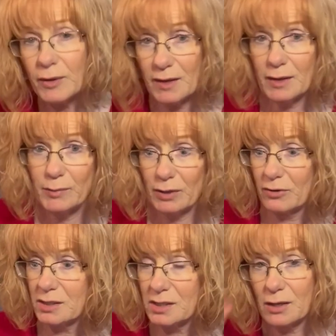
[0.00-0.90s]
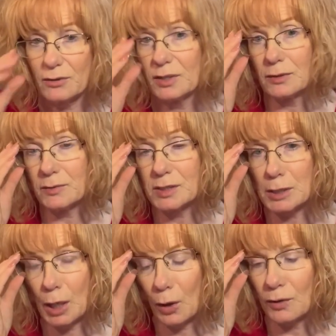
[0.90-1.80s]
and then being rinsed out in the
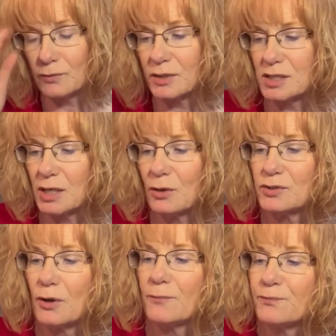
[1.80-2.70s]
rinse cycle. So